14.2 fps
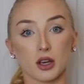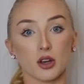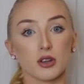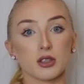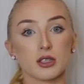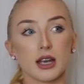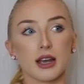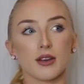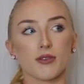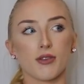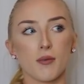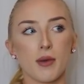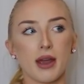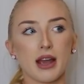because
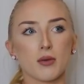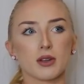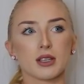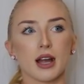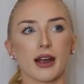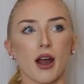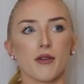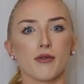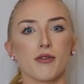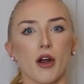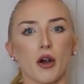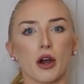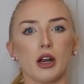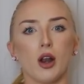for me it was like a
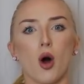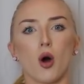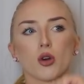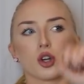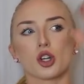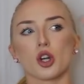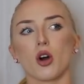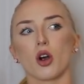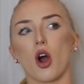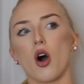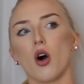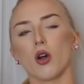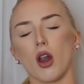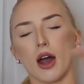very long shot
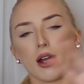goal.